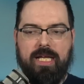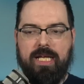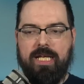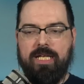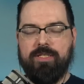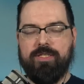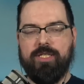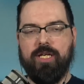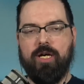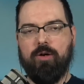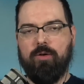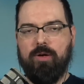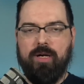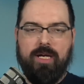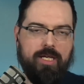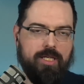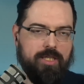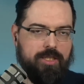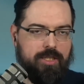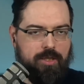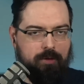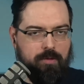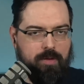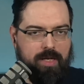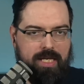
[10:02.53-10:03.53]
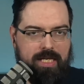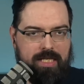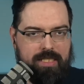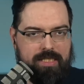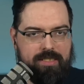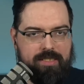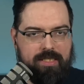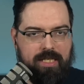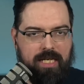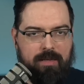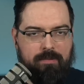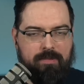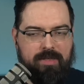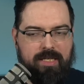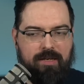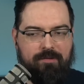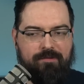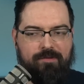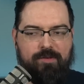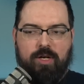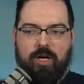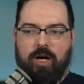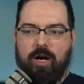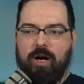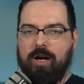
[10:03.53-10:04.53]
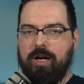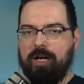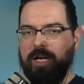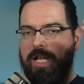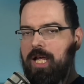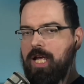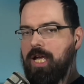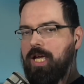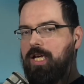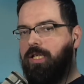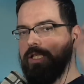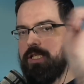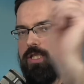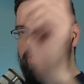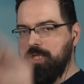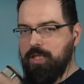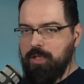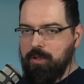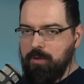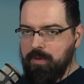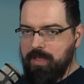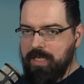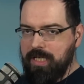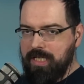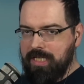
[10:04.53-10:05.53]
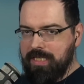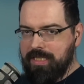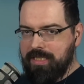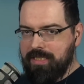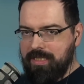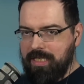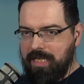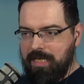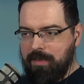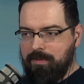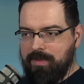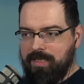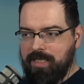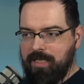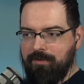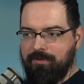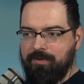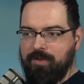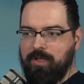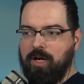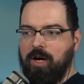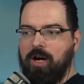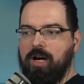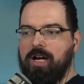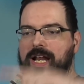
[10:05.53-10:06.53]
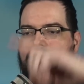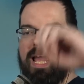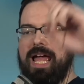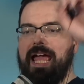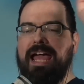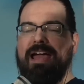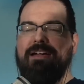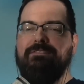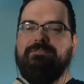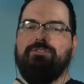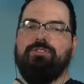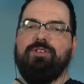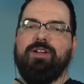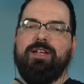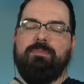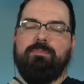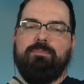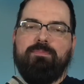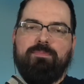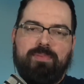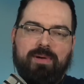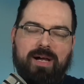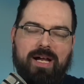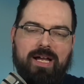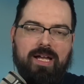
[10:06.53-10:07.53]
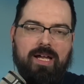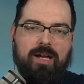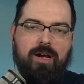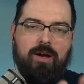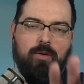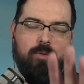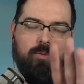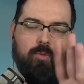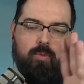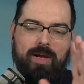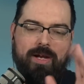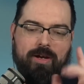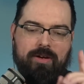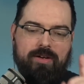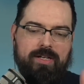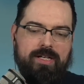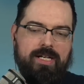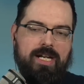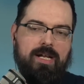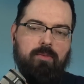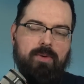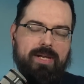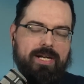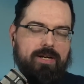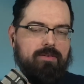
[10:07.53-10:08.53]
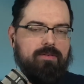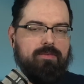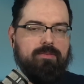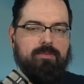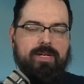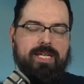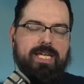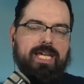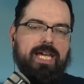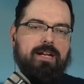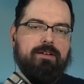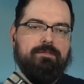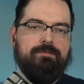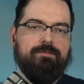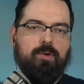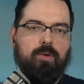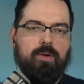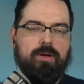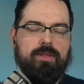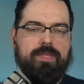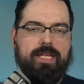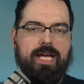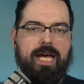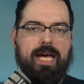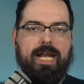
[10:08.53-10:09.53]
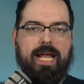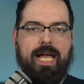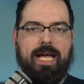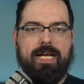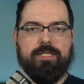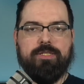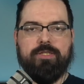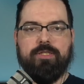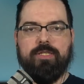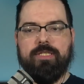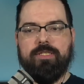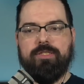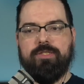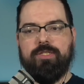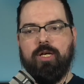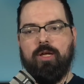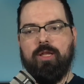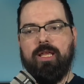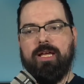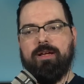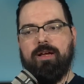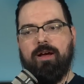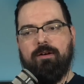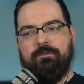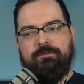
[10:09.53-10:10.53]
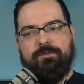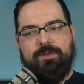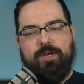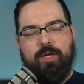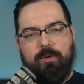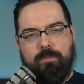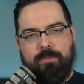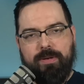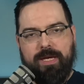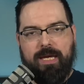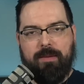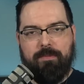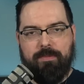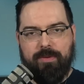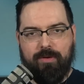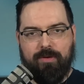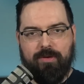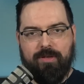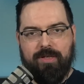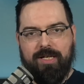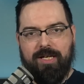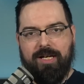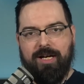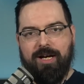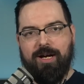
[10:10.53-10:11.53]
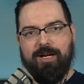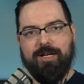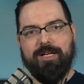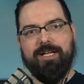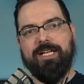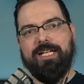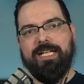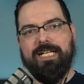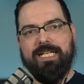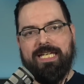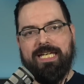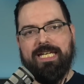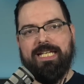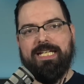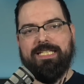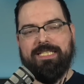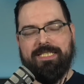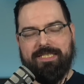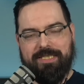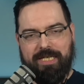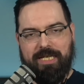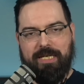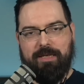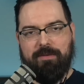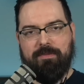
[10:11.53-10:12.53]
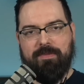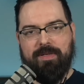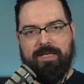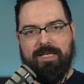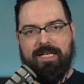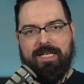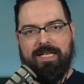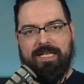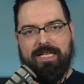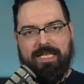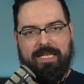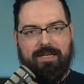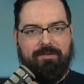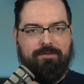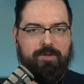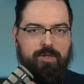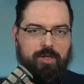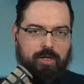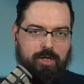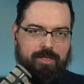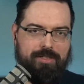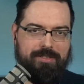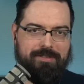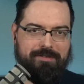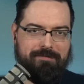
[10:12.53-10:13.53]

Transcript: So you get a Steam gift card, you get a Steam gift card. We can't afford that actually. So like a few people are going to get a Steam gift card.